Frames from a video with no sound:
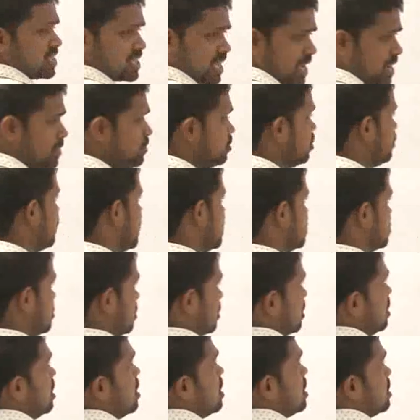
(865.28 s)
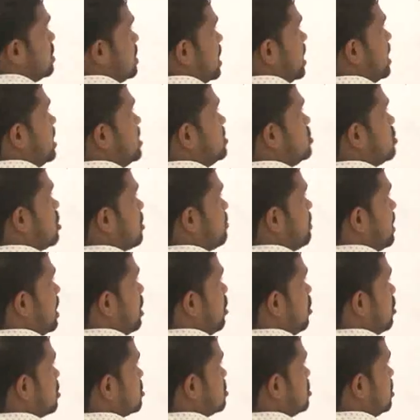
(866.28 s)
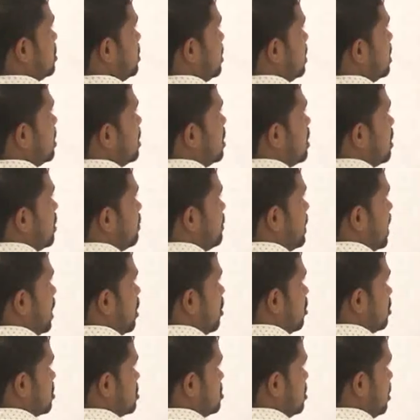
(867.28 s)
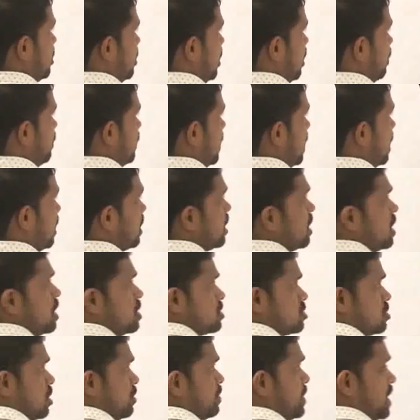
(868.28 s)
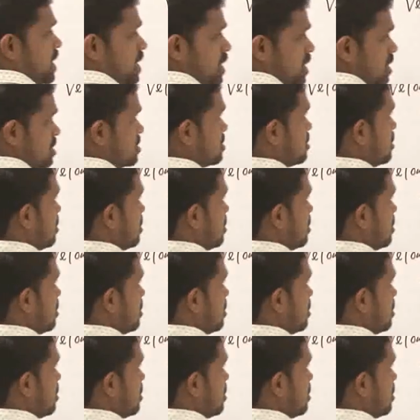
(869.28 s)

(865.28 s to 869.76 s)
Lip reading: these I have to mention. That is your velocity v. So v is